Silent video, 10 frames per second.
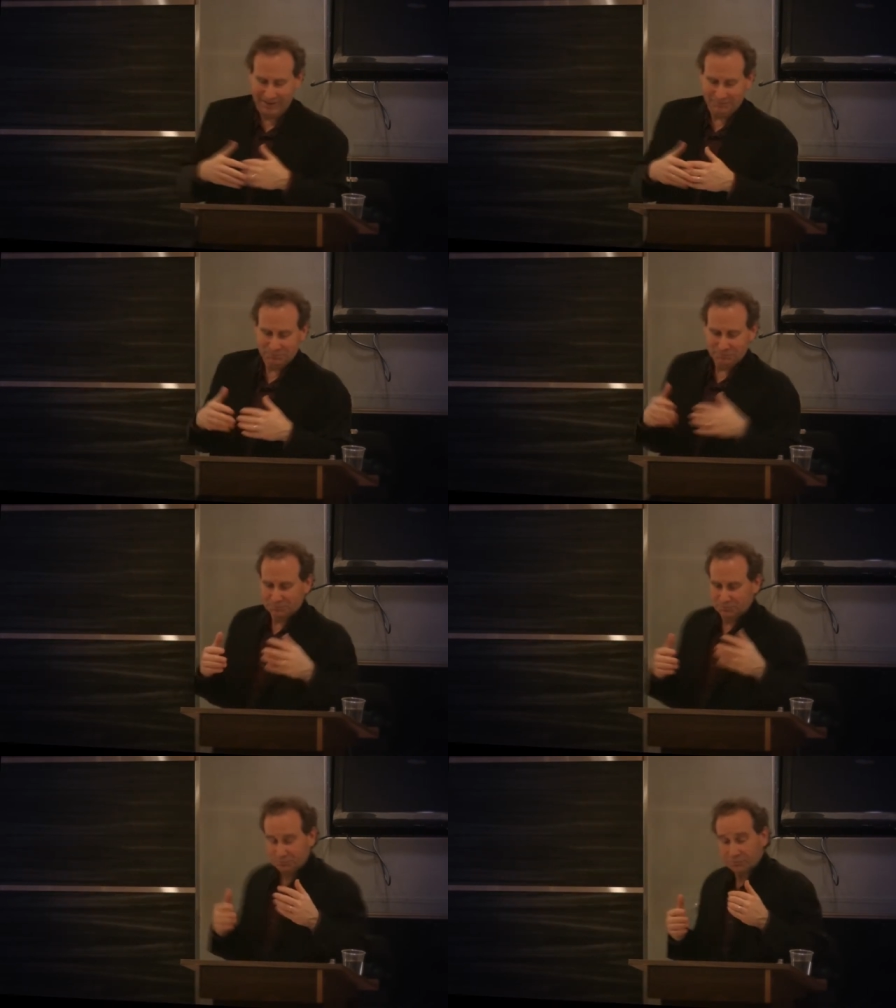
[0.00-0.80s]
um,
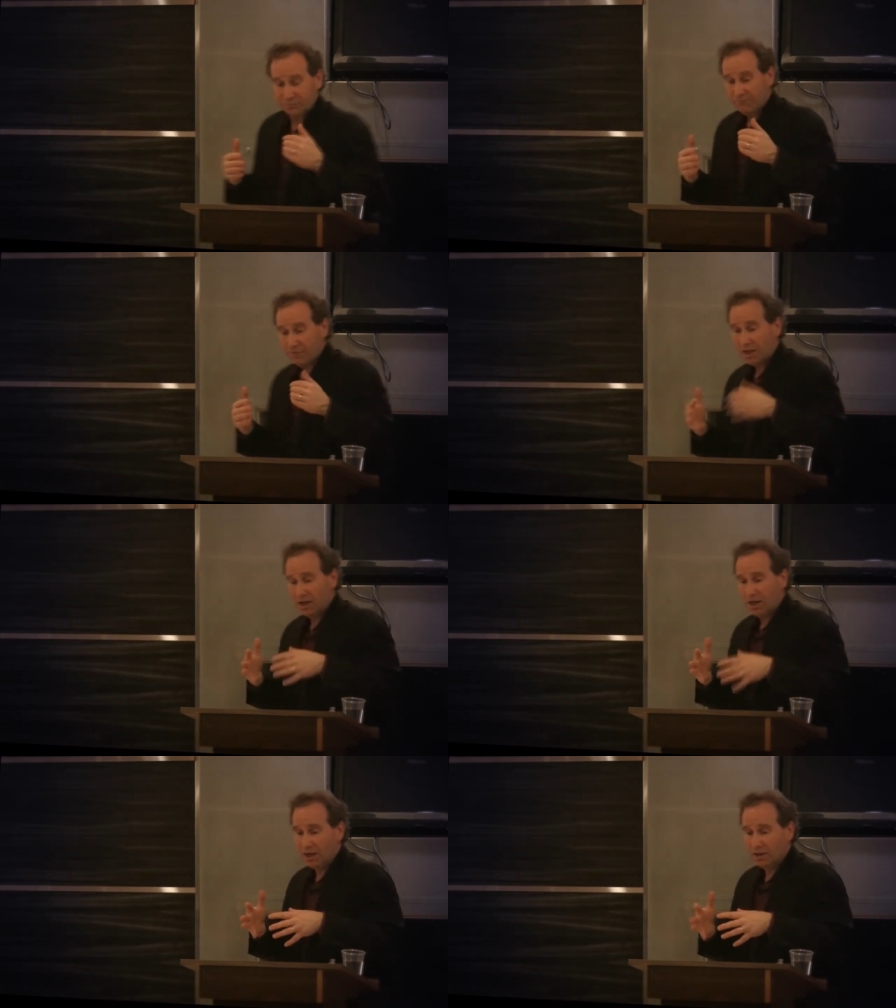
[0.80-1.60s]

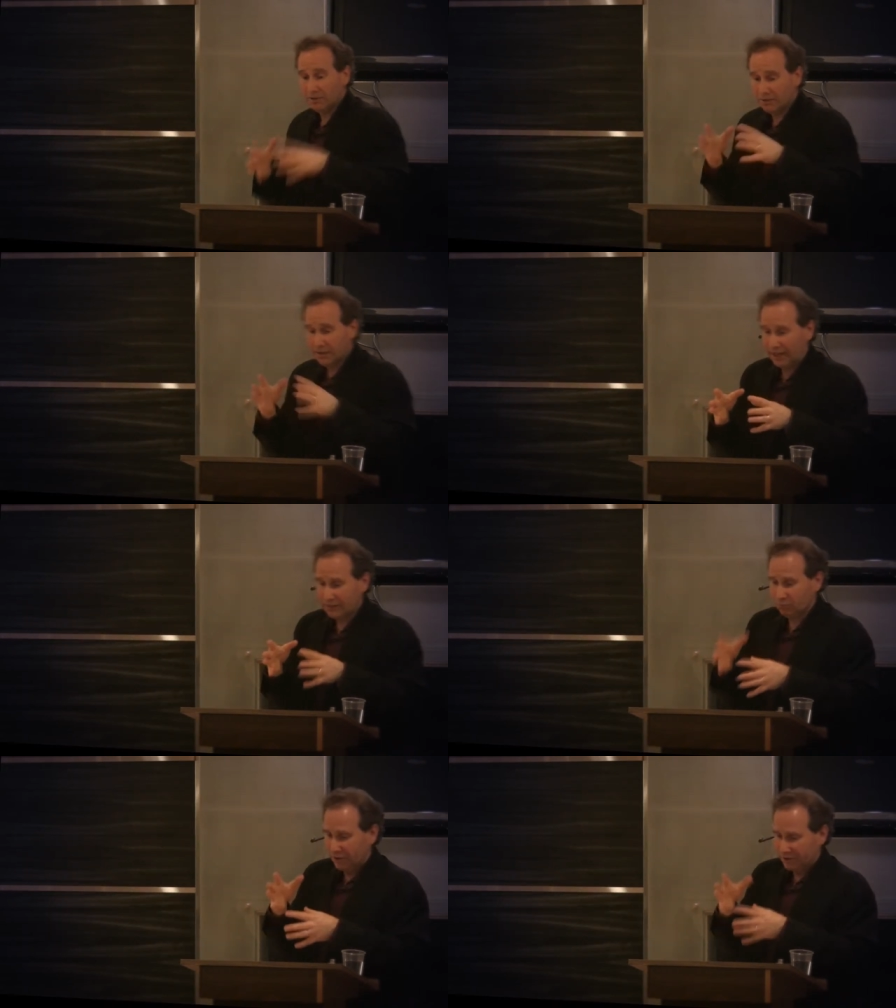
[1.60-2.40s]
uh,
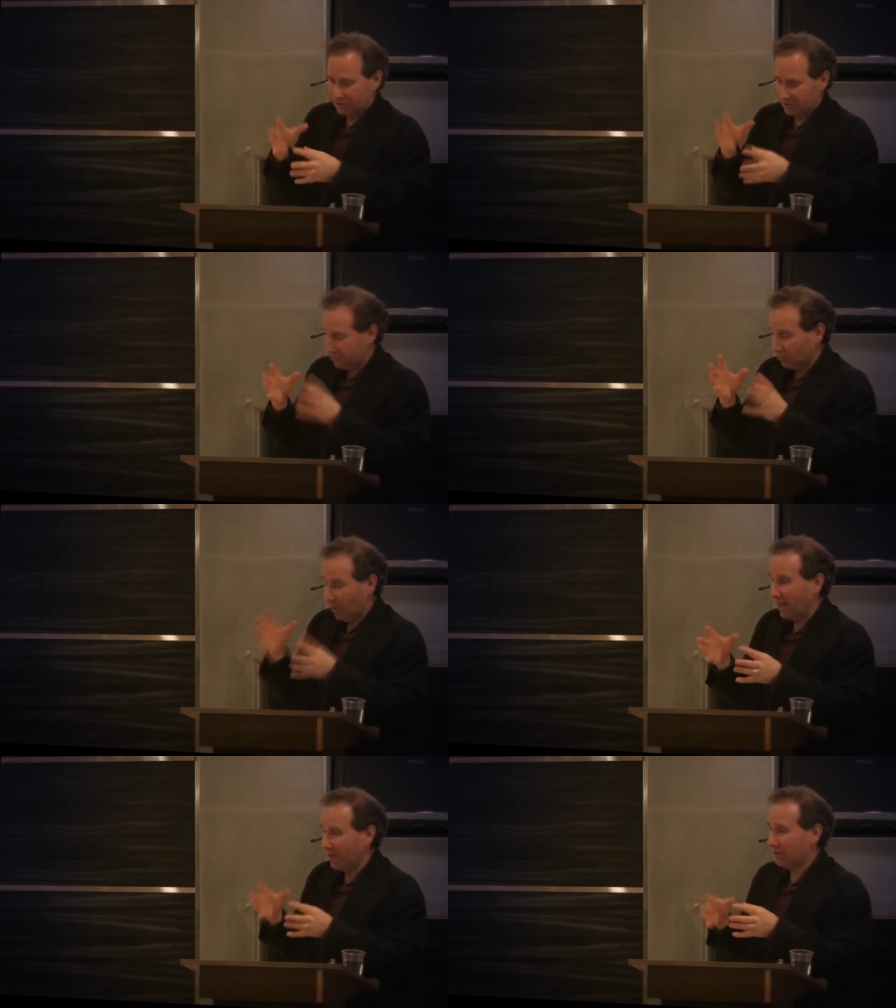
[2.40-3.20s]
that went to
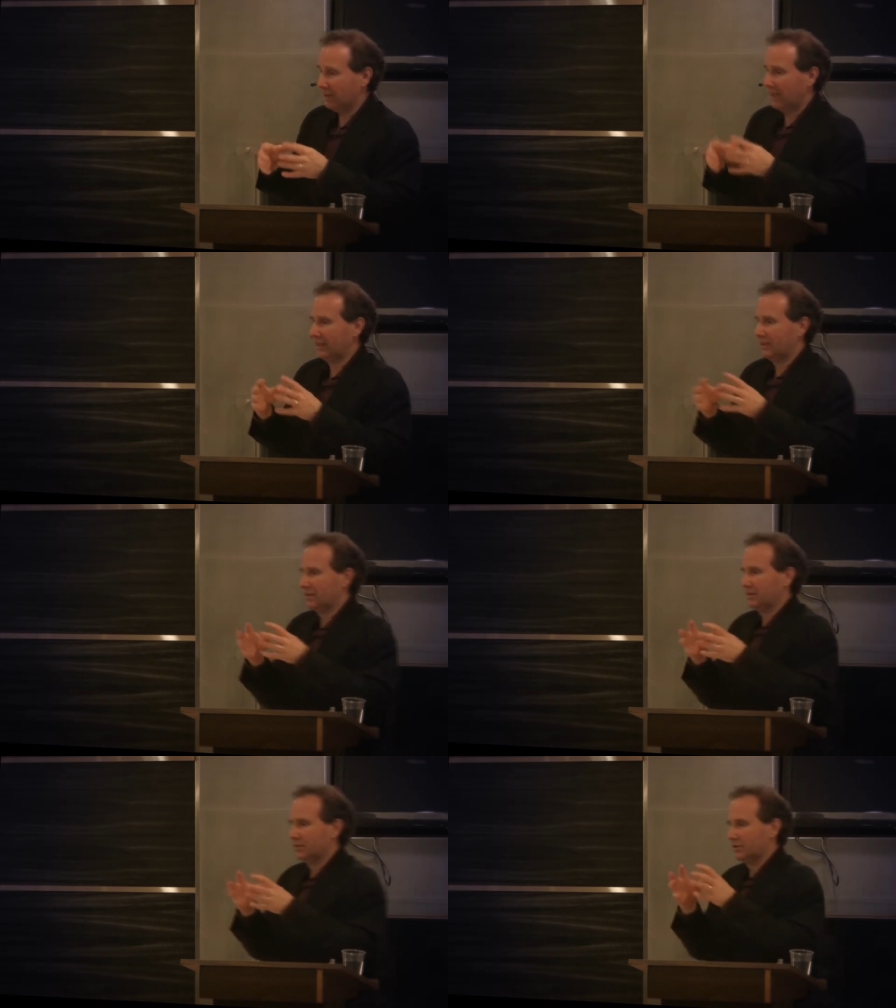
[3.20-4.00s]
trial, and
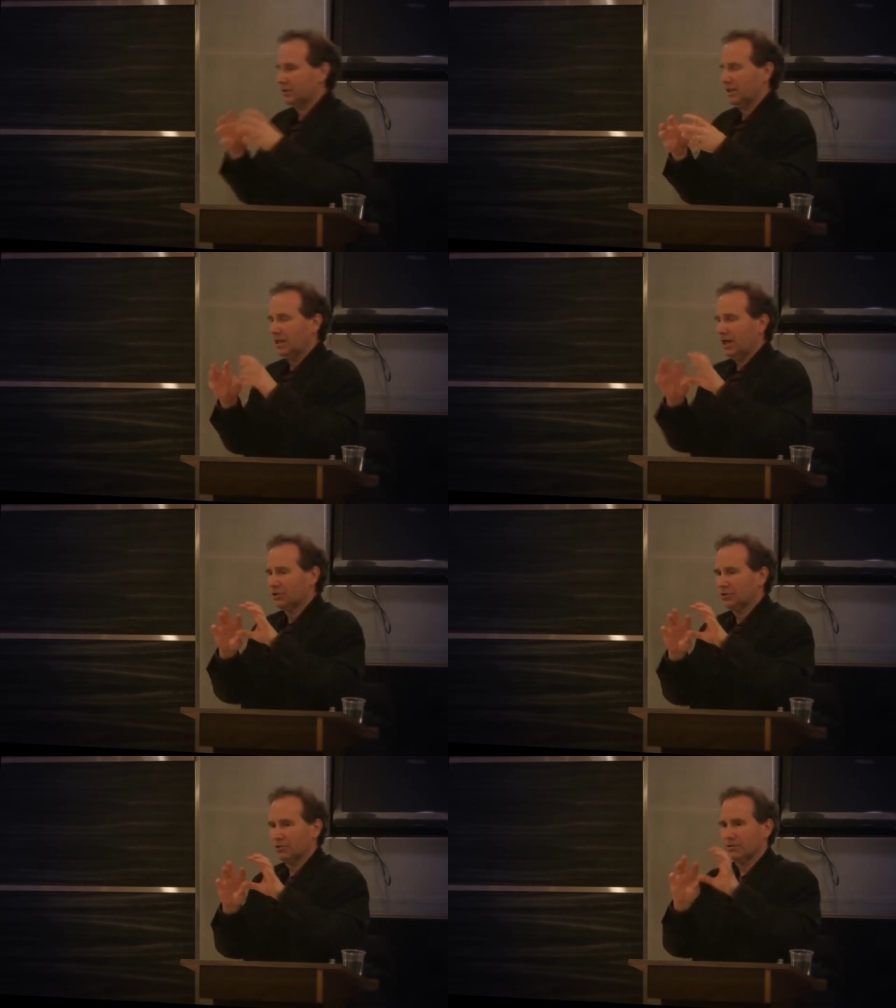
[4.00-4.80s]
the,
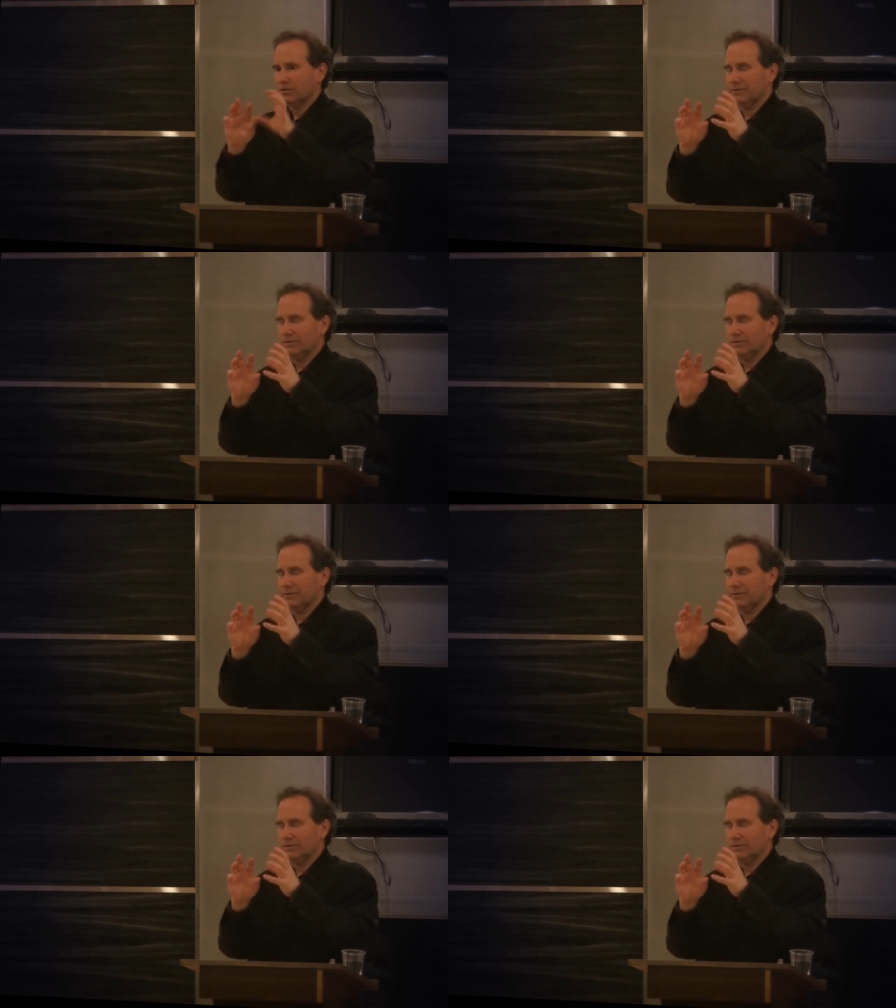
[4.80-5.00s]
under,